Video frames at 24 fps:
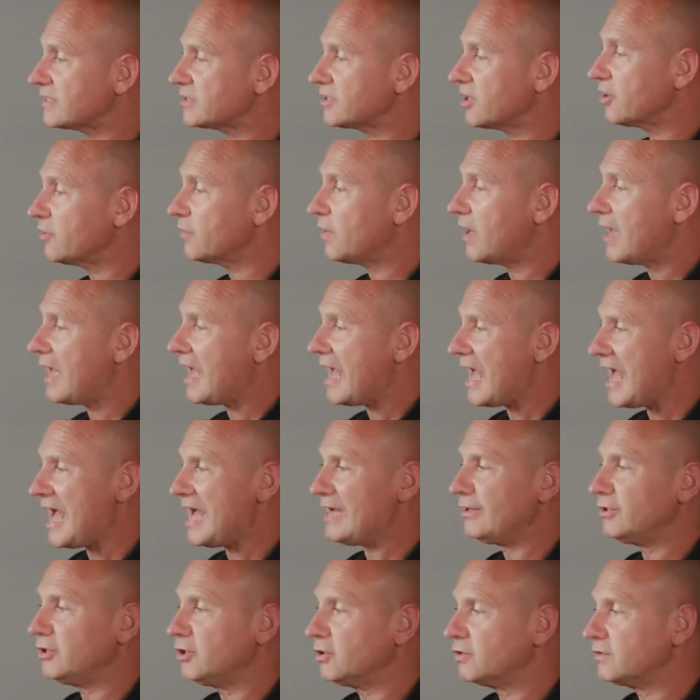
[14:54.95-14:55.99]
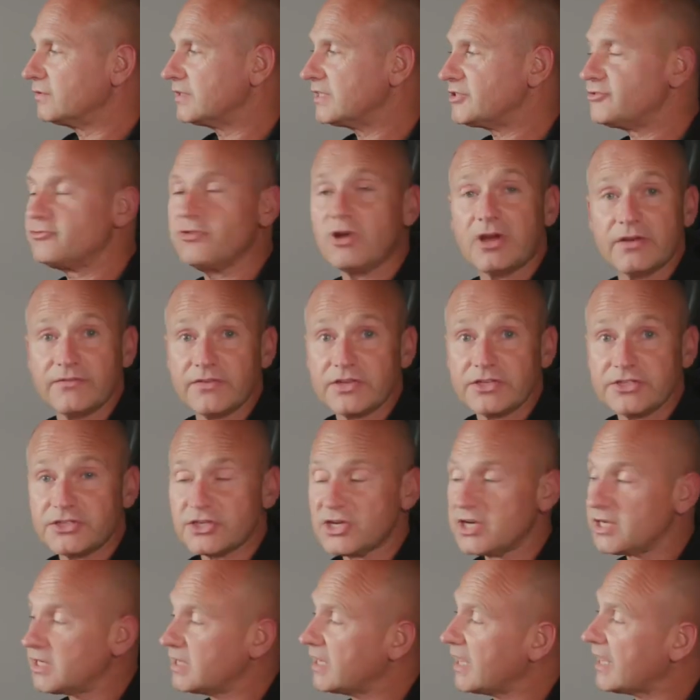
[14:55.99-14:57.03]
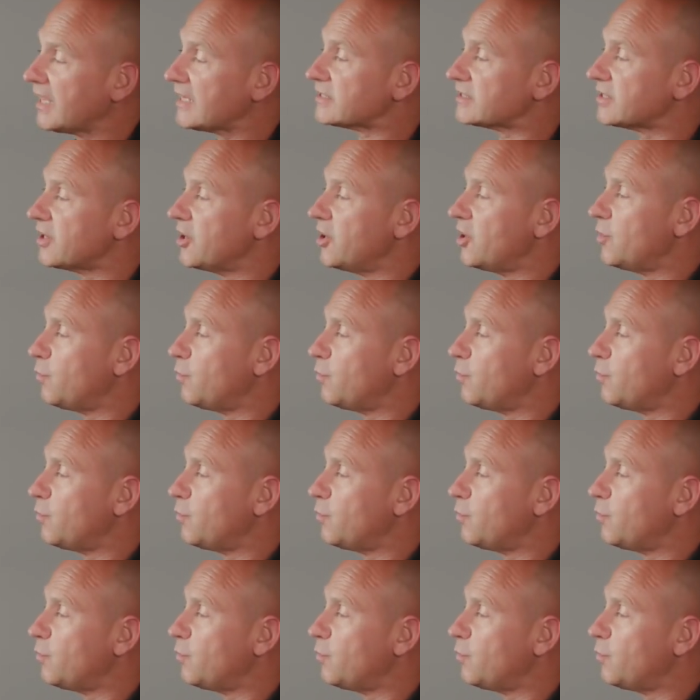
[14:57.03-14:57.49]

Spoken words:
So how long this driving journey is,